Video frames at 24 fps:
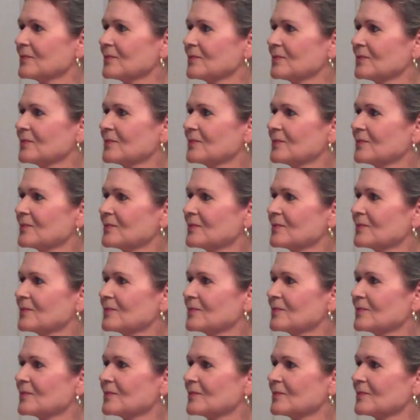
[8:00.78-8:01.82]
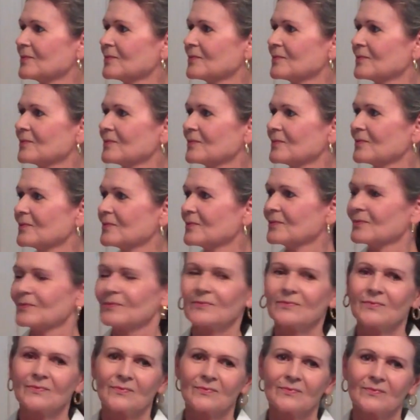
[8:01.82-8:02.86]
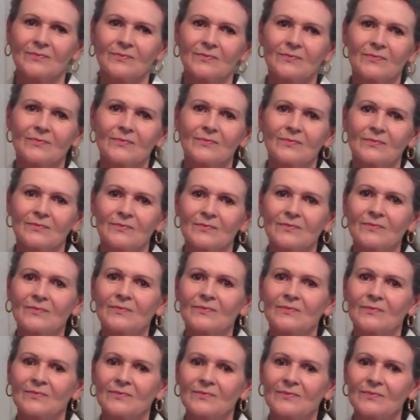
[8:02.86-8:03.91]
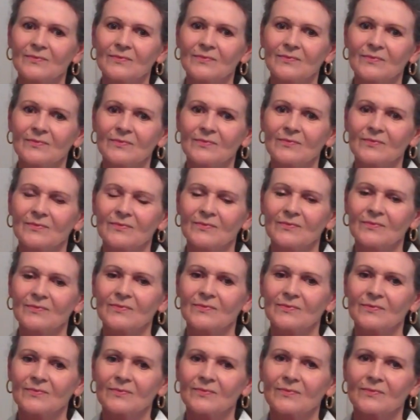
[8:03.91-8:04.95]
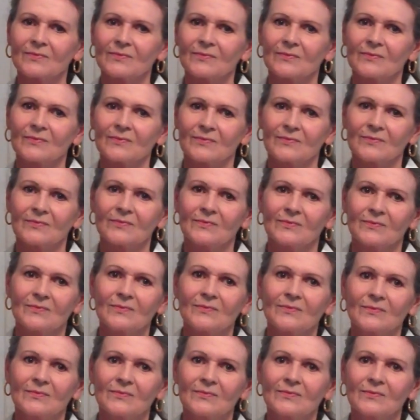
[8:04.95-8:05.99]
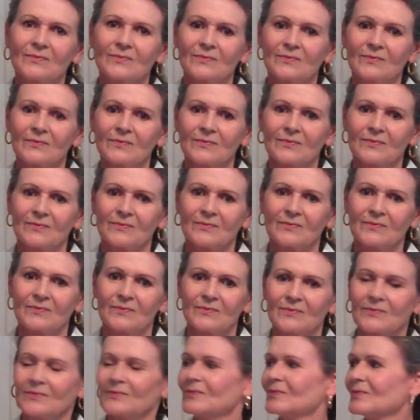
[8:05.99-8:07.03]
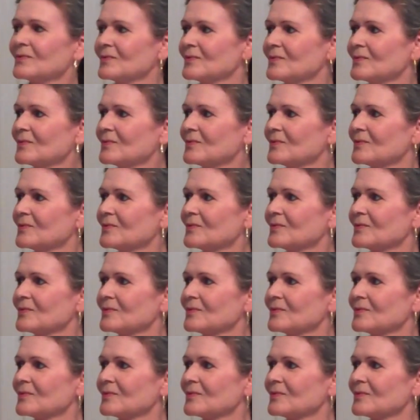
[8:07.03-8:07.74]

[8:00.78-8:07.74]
(not speaking)